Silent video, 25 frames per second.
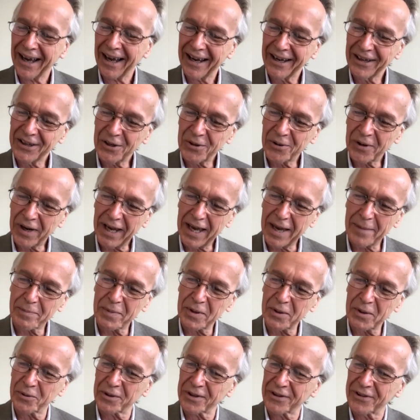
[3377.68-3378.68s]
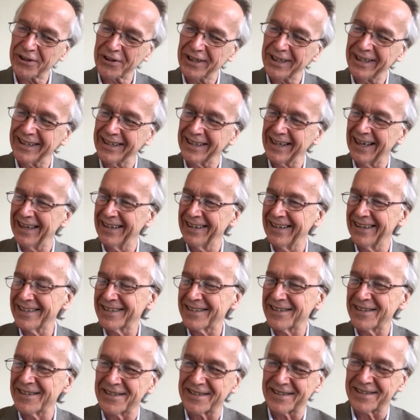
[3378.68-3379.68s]
Are you happy with the,
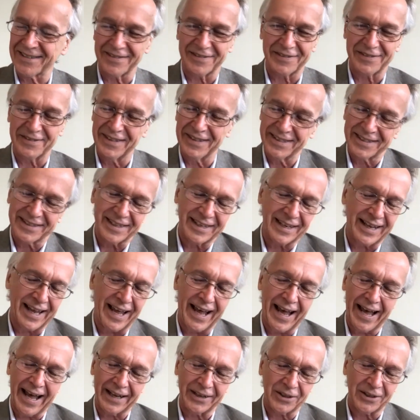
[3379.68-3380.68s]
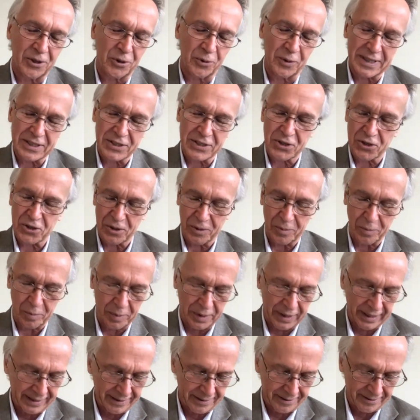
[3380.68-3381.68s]
this is an odd question,
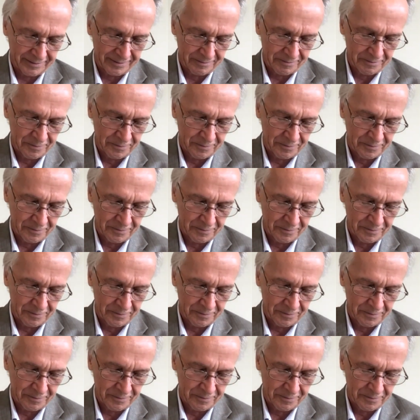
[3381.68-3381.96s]
but